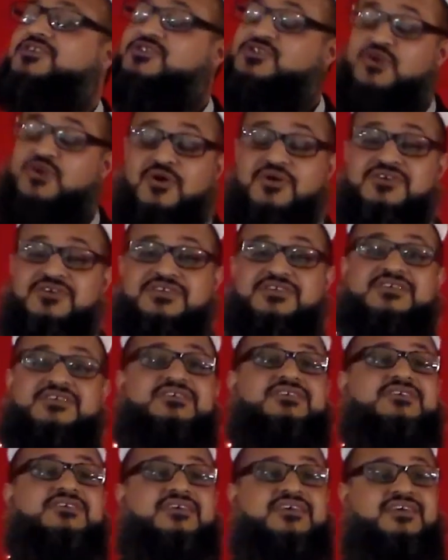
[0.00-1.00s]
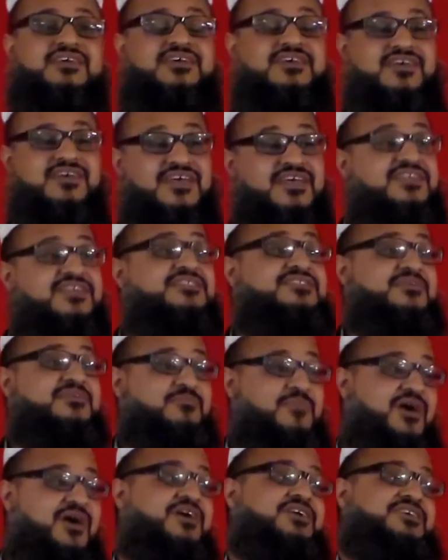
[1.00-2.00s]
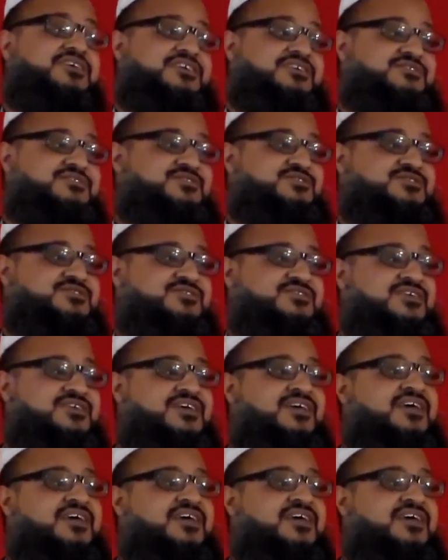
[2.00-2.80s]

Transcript: a donkey in the markets,